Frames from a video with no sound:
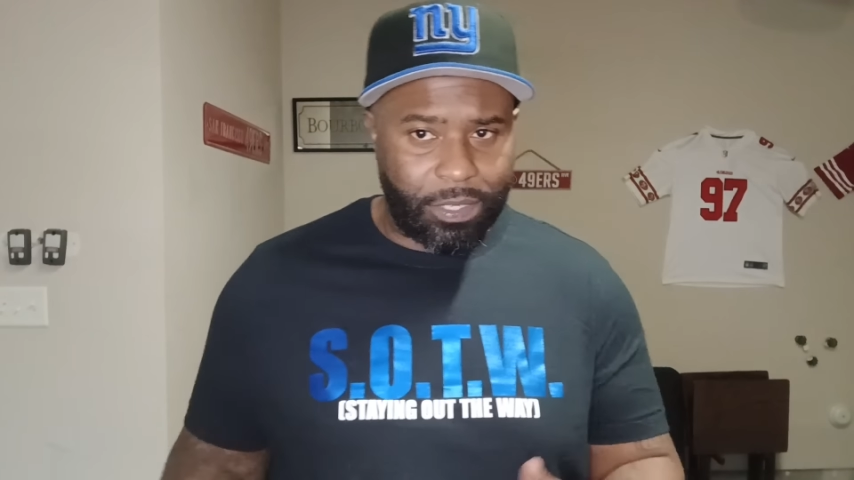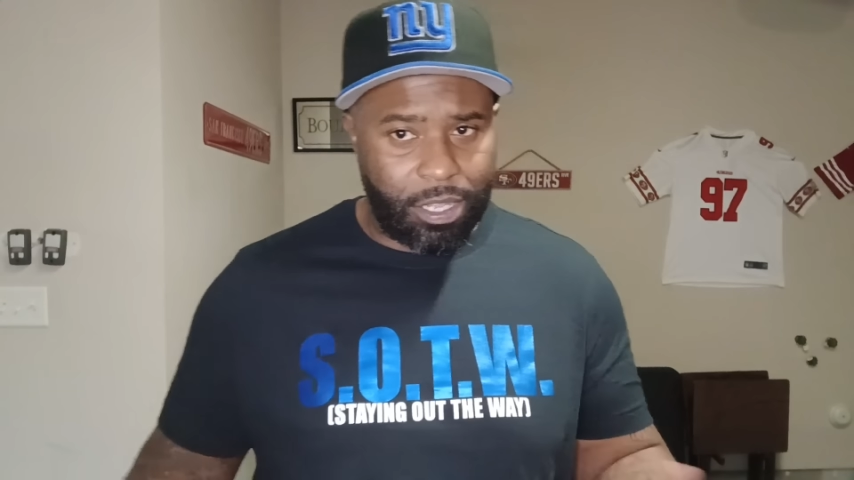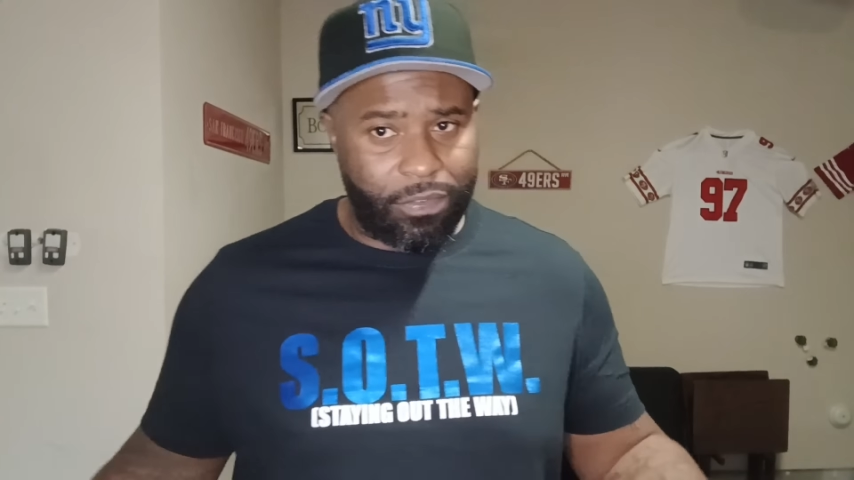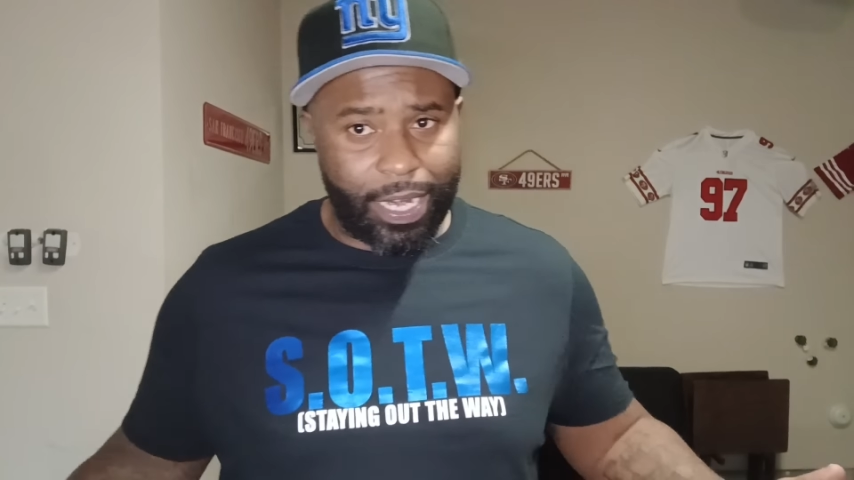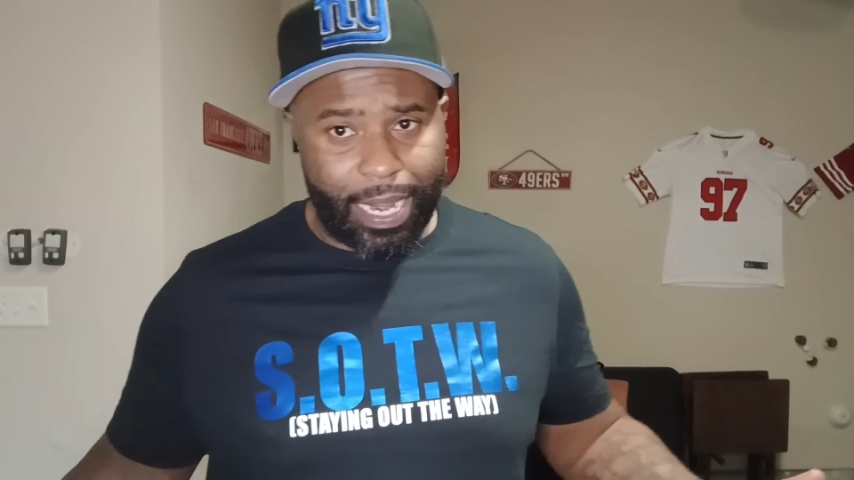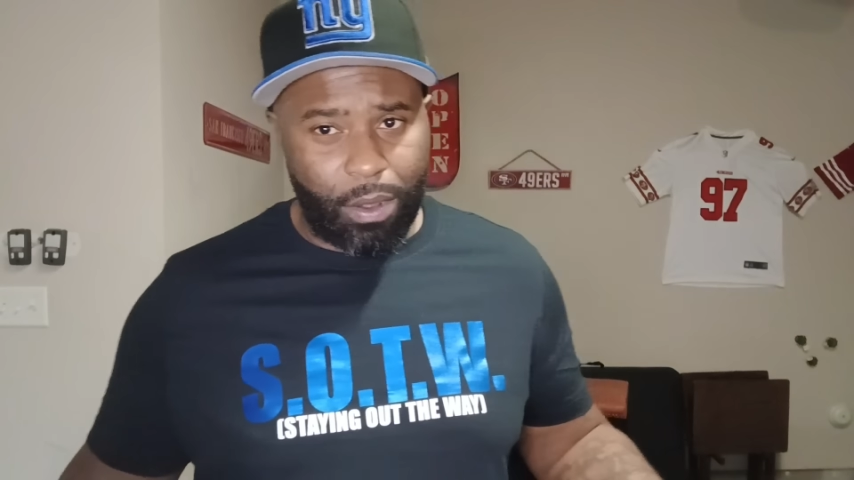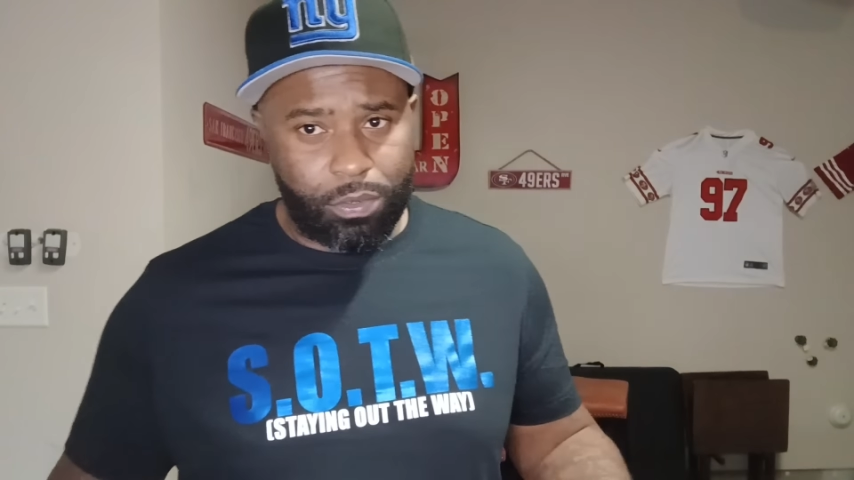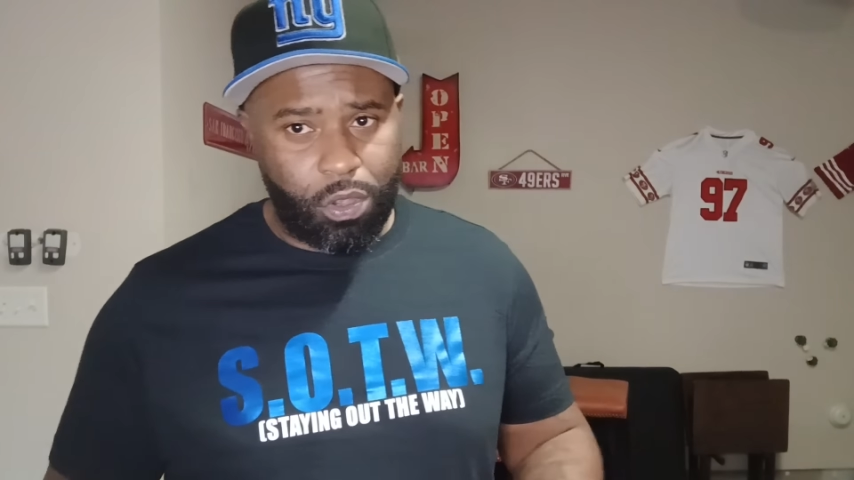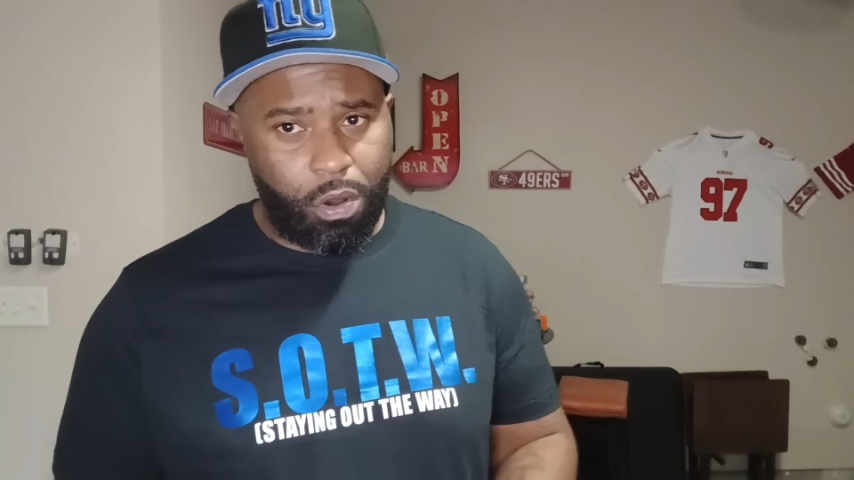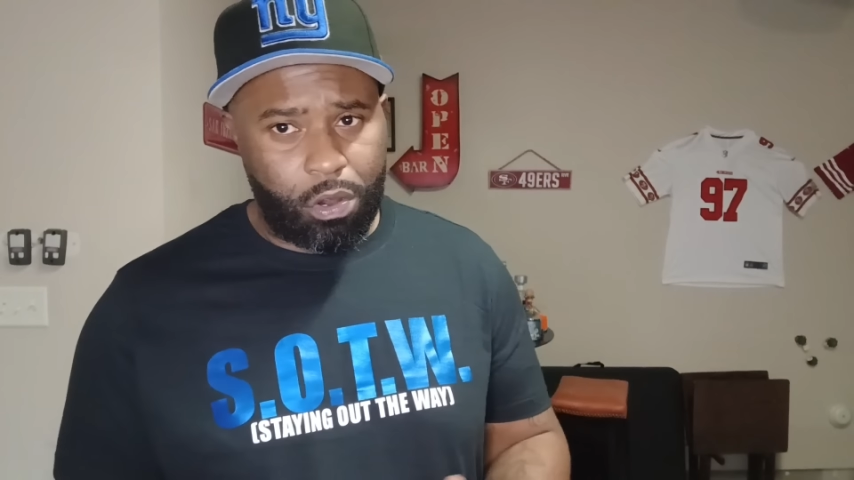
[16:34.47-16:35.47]
of stuff like that
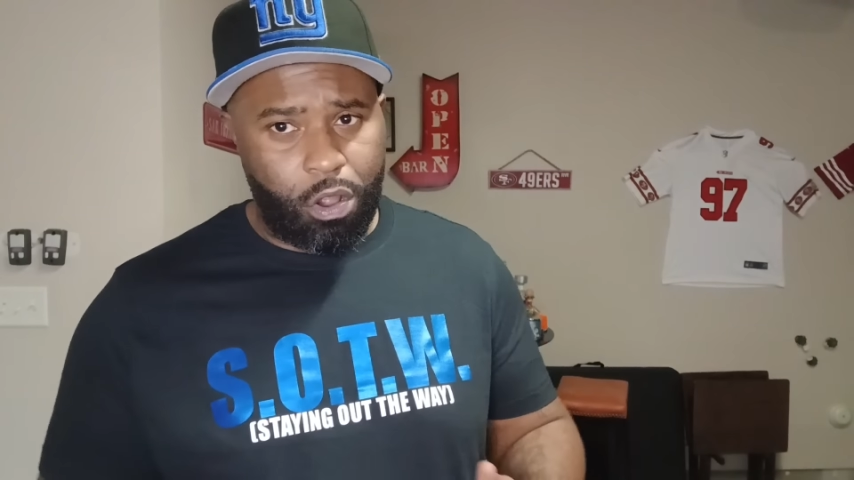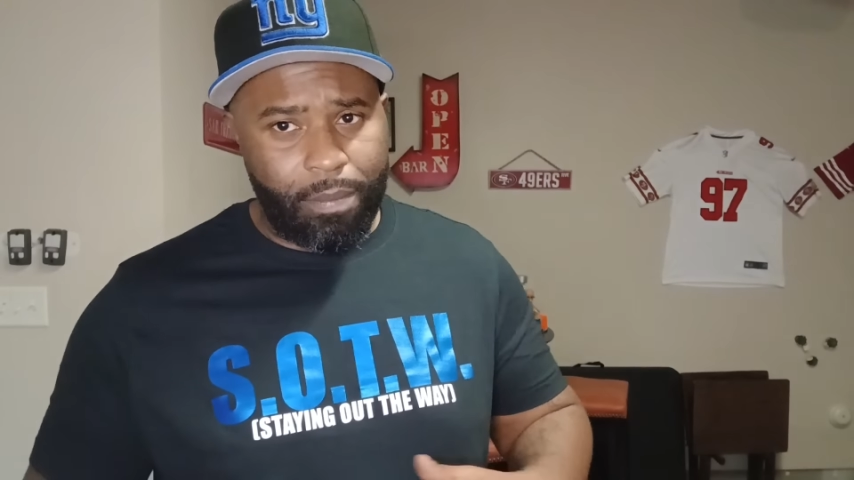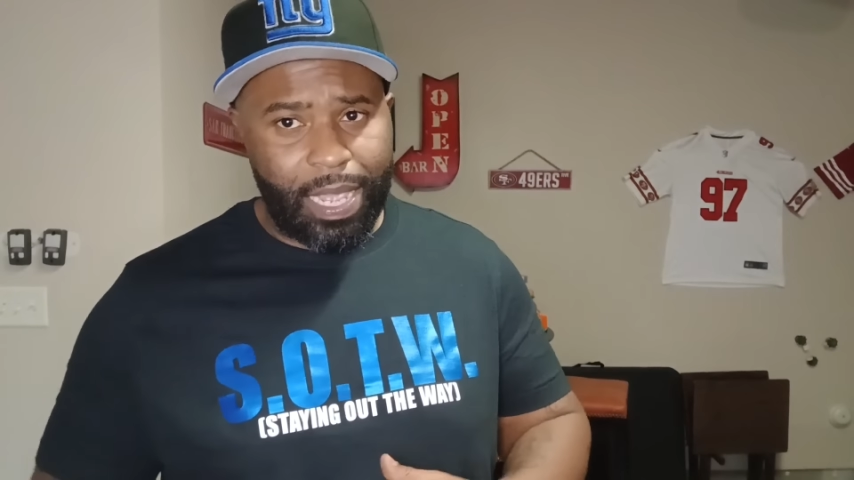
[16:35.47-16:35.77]
was going on.